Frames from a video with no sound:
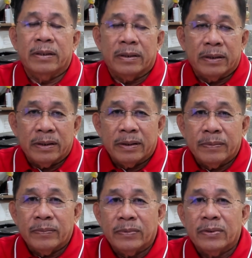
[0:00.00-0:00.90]
the
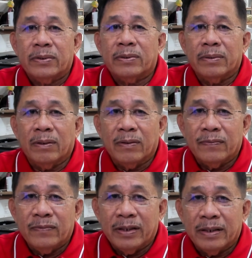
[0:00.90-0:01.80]
terms
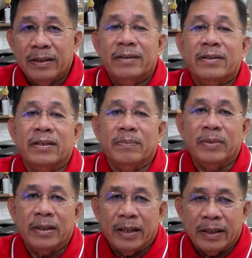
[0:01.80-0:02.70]
of the
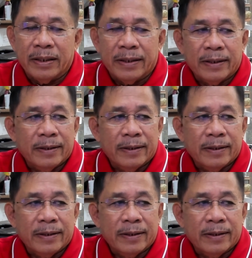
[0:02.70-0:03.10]
CBA.